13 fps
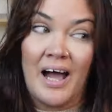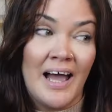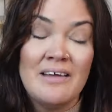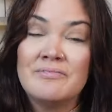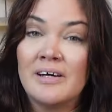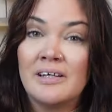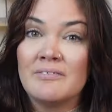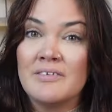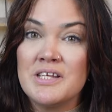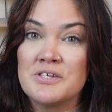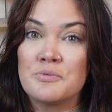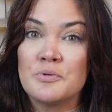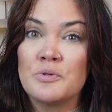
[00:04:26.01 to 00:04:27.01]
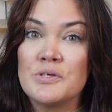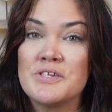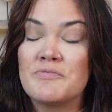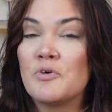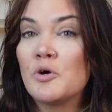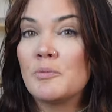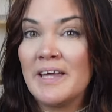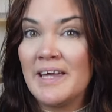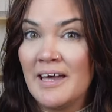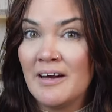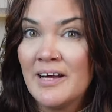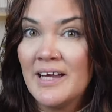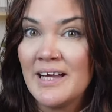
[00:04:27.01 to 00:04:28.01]
I follow these rules for my
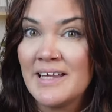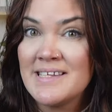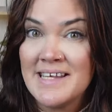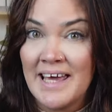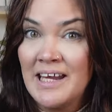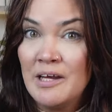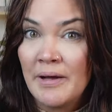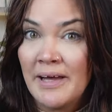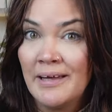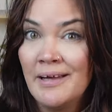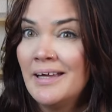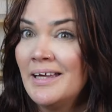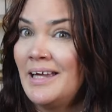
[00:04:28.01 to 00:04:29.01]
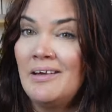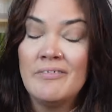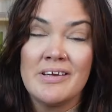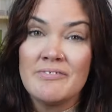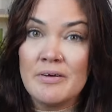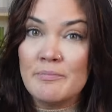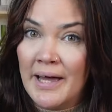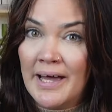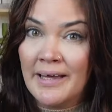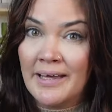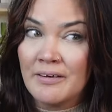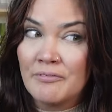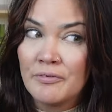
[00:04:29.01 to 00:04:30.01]
carry-ons anyway, even if I'm
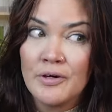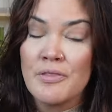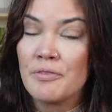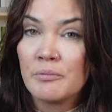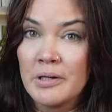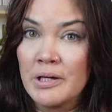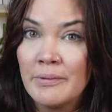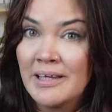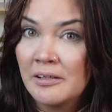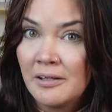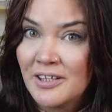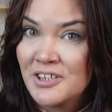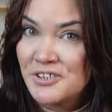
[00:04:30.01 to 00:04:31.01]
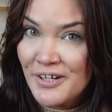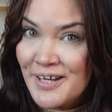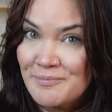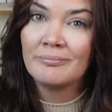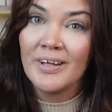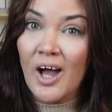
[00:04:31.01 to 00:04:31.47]
packing for a three-week long trip.